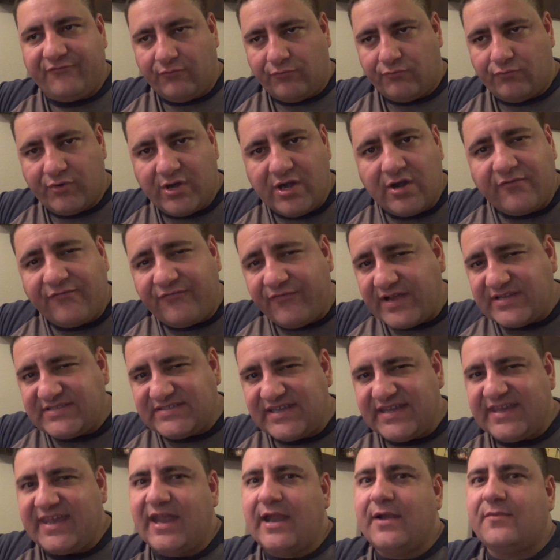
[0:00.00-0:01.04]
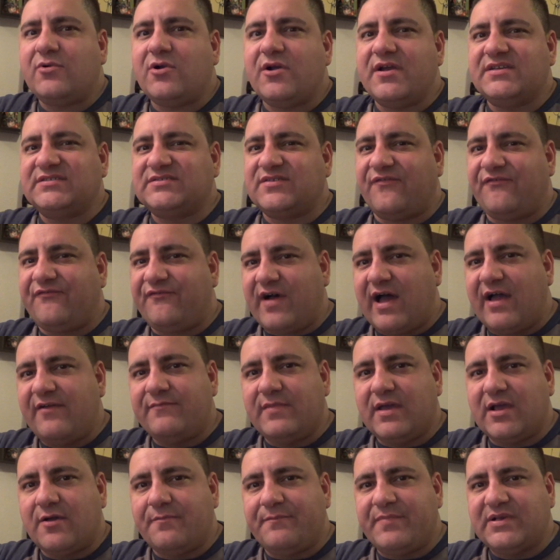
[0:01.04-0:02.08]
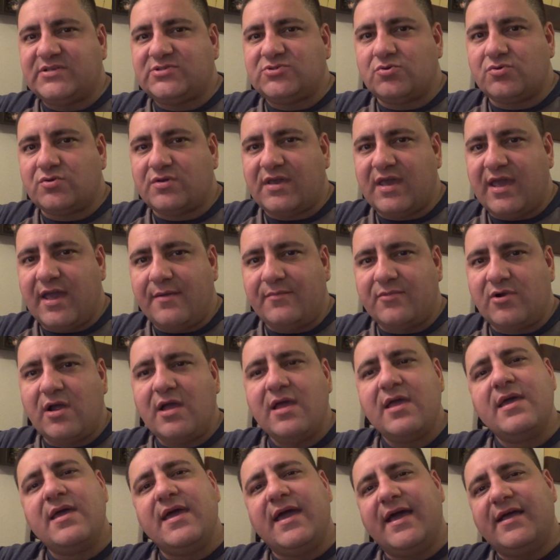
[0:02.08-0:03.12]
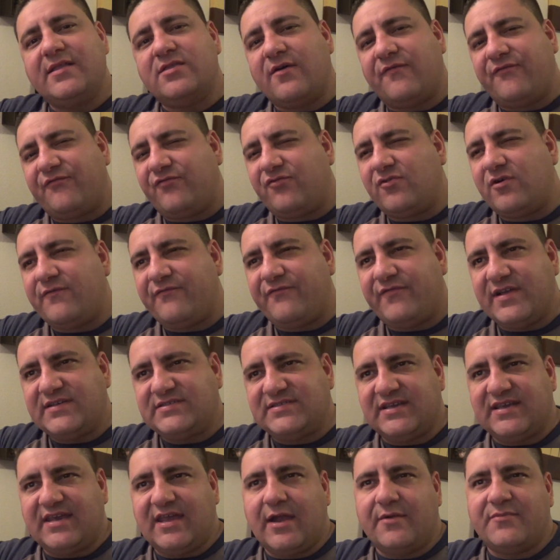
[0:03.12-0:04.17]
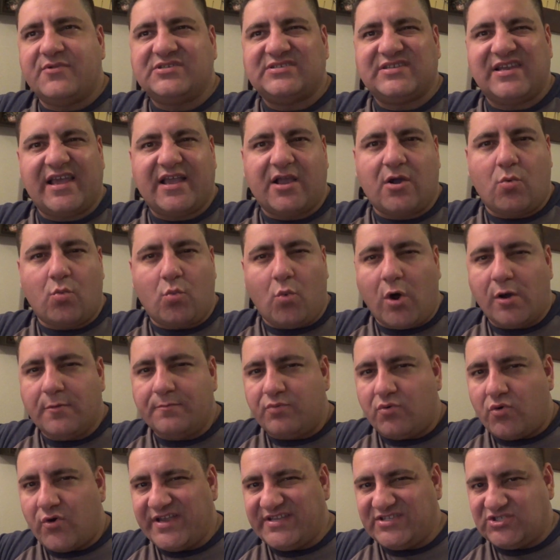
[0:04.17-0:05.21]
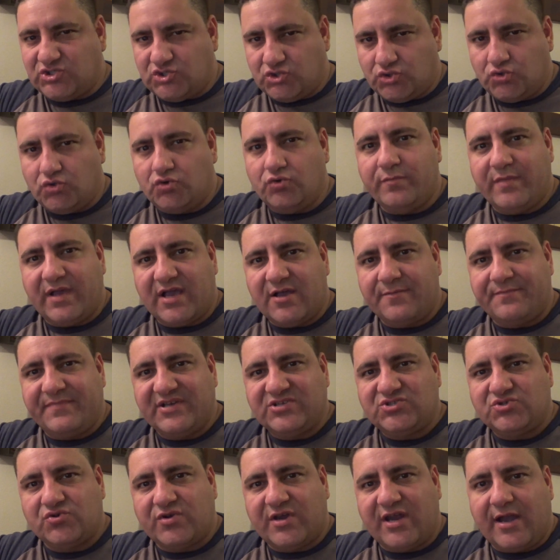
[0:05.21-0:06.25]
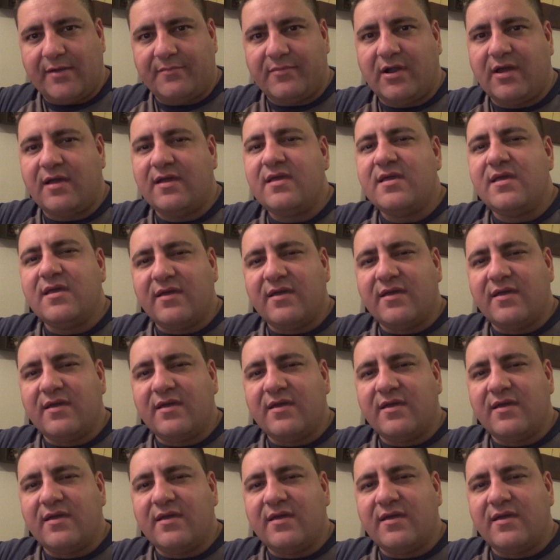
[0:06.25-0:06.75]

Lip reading: rear facing camera is a 5 megapixel camera, and the front facing camera is like a 1.2 megapixel camera.